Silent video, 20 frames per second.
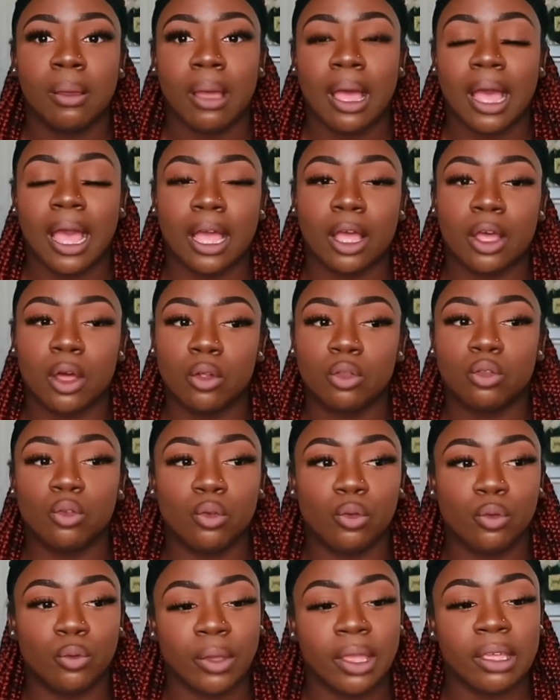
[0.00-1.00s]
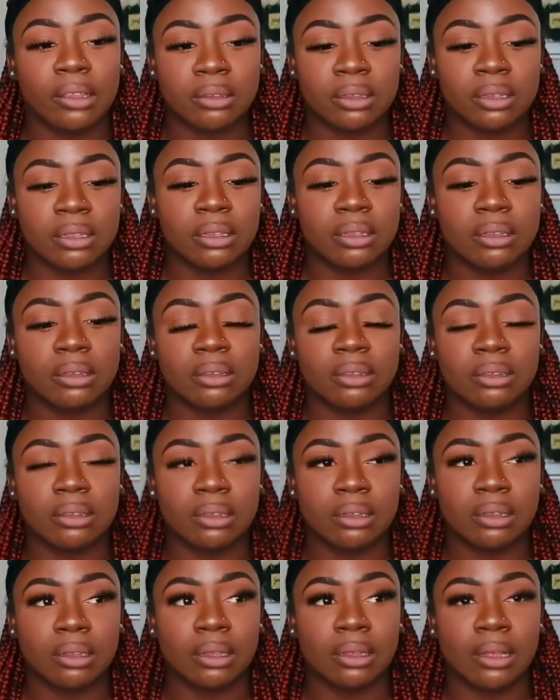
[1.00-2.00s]
i go through phases
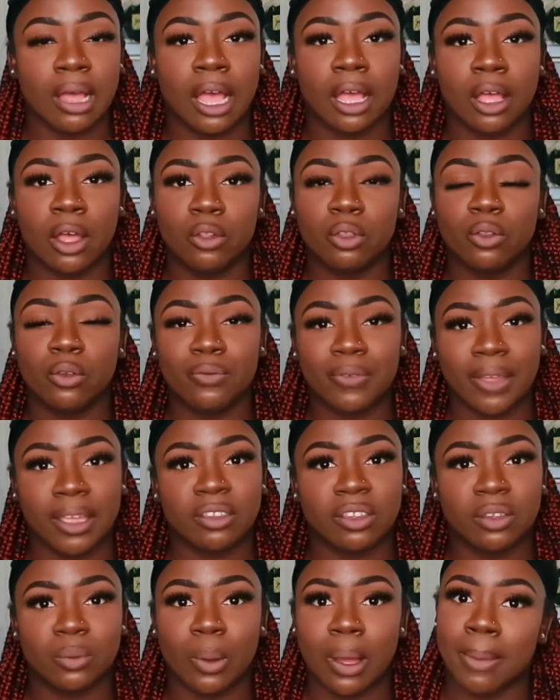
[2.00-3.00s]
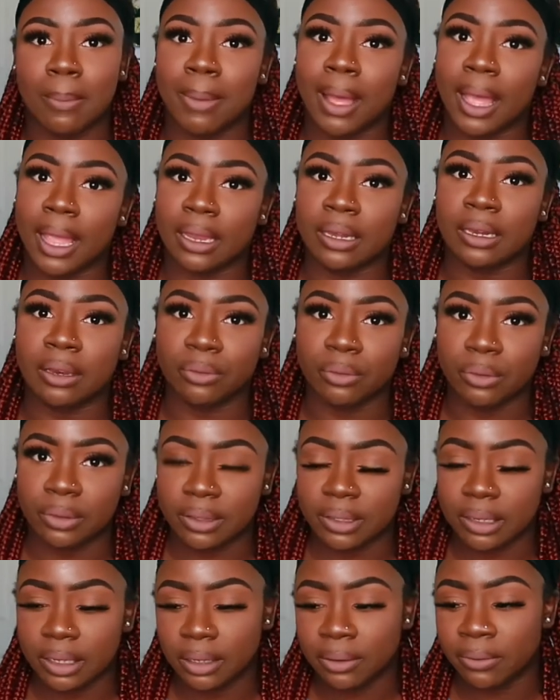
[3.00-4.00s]
I go through phases where I'm buying different
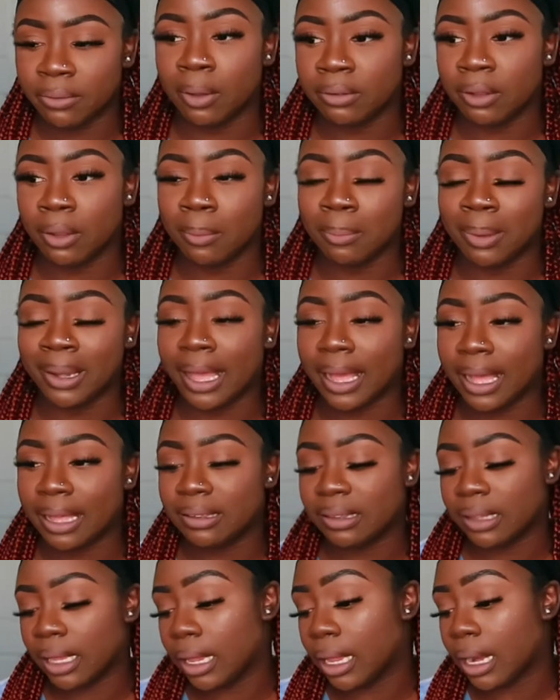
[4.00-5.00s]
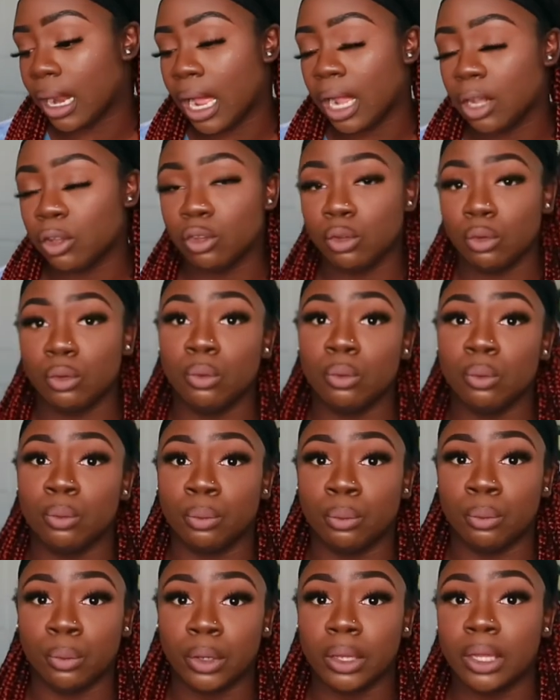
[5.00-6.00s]
stuff. So, but like I said, I do
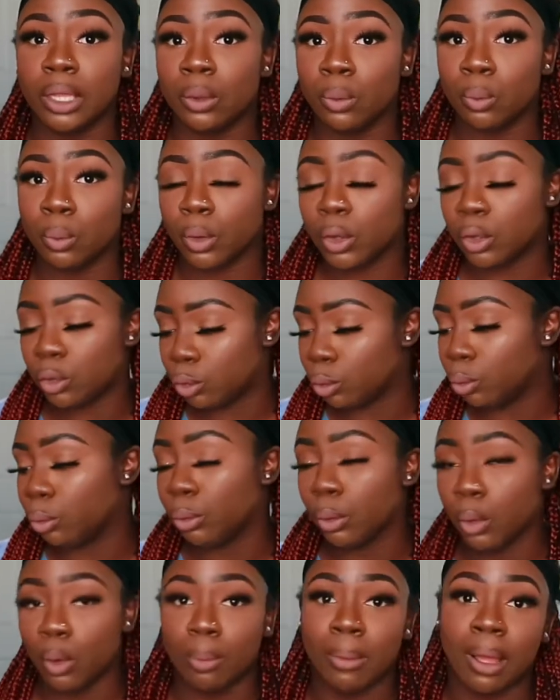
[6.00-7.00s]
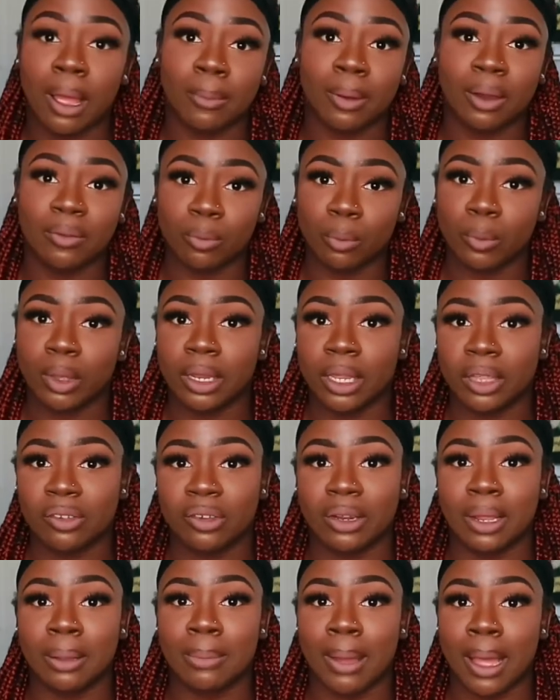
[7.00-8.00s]
really want to grow my perfume
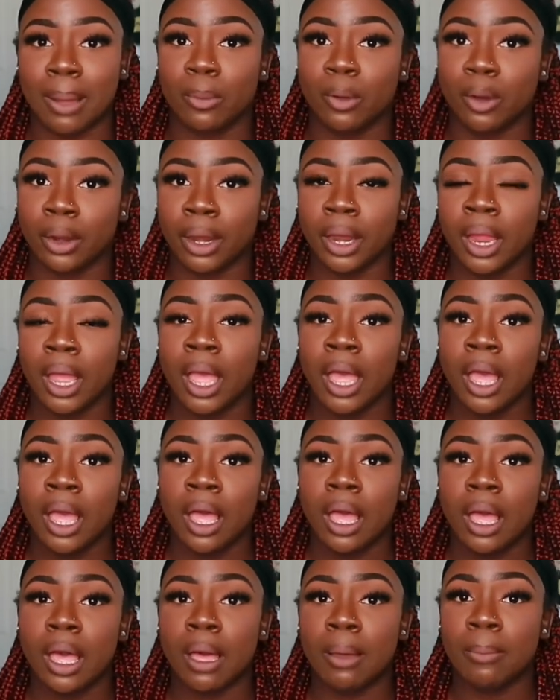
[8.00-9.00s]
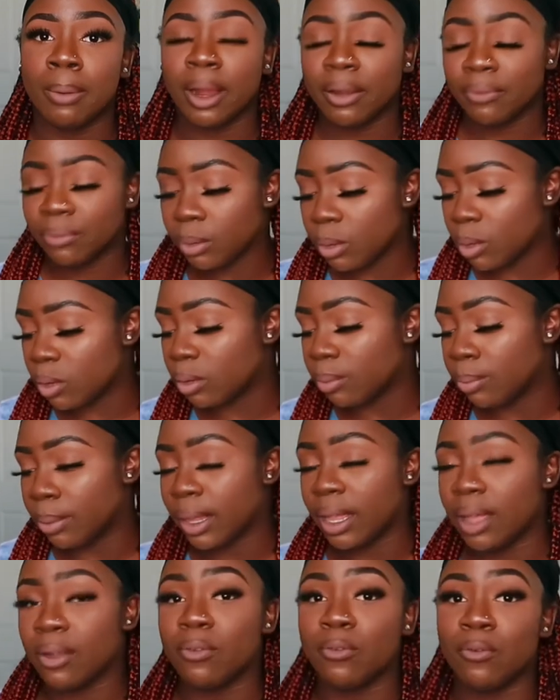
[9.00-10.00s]
collection and buy more um, perfumes.
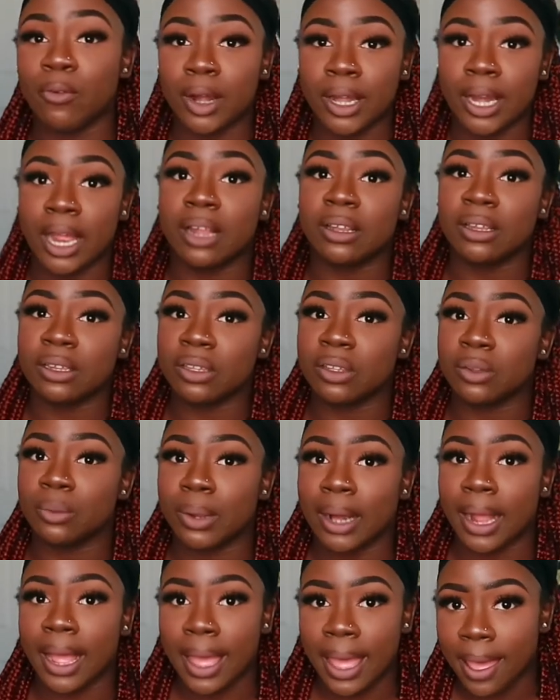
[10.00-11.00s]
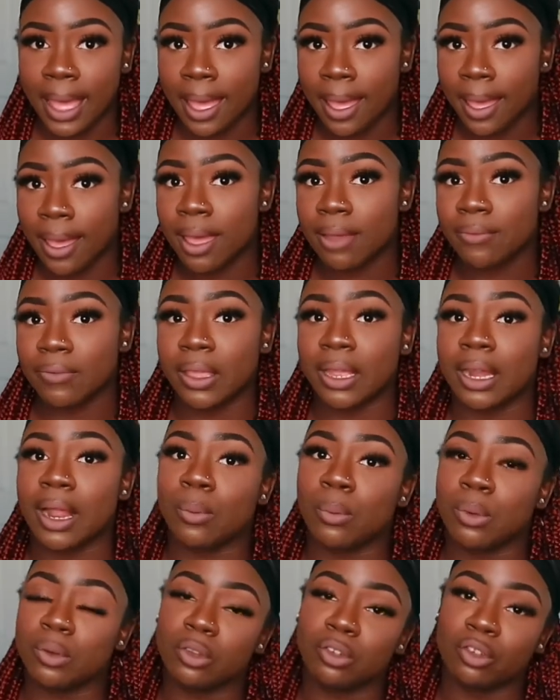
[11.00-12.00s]
But for now, this is what I have, and I
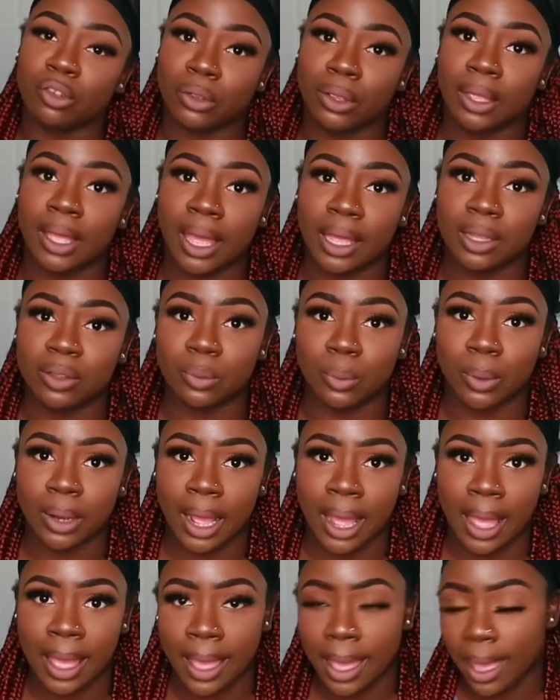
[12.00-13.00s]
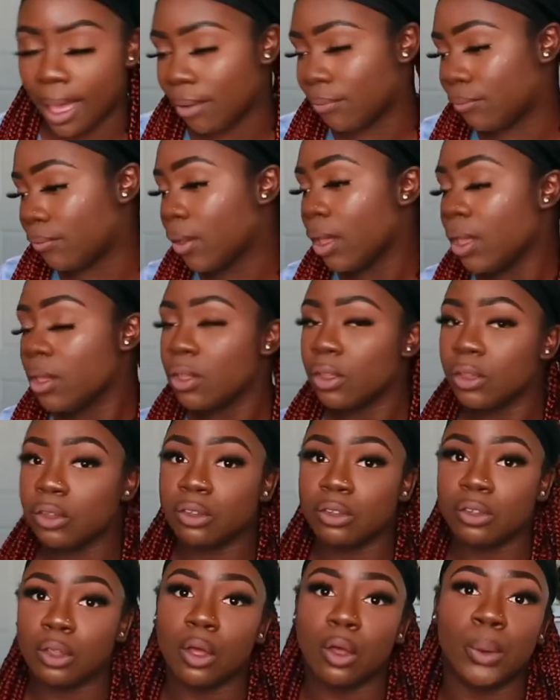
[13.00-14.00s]
want to show you guys what I have.
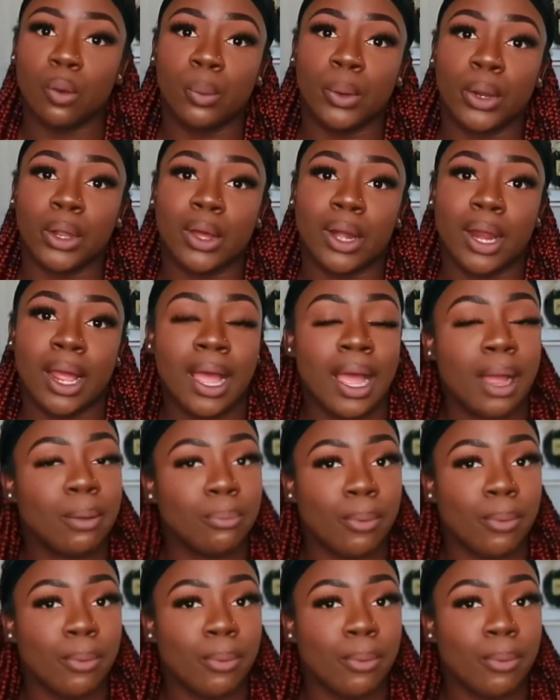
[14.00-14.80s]
So we're gonna hop